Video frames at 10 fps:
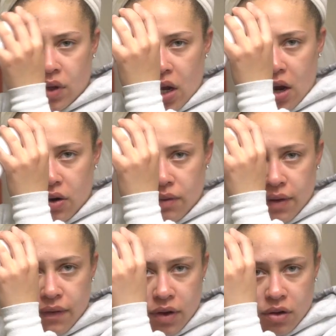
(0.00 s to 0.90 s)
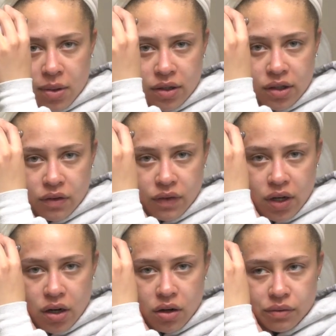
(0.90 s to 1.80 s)
How do we feel about
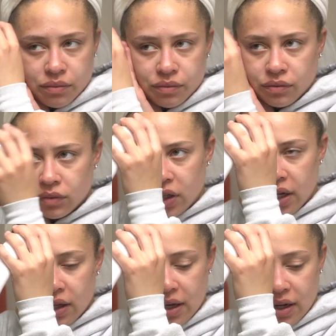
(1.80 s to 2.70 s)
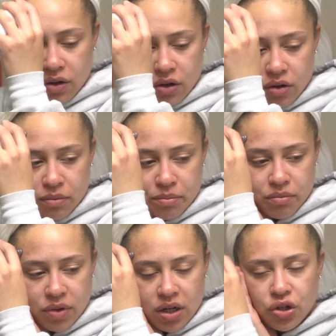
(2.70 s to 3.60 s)
self-care? Like that term
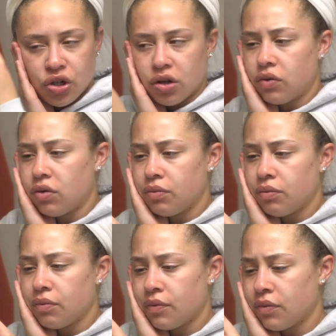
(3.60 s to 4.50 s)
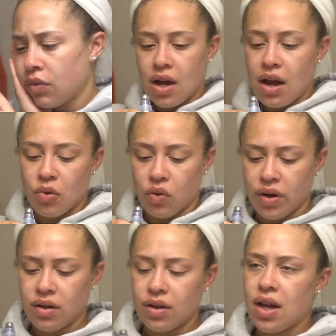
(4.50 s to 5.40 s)
in general. I'm
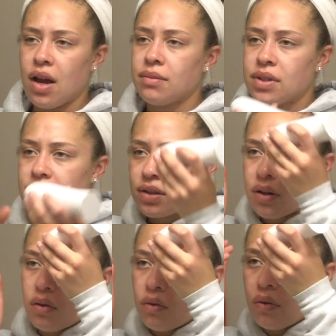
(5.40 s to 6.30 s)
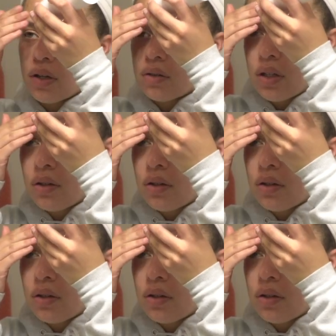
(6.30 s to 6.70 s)
oily. I'm so oily.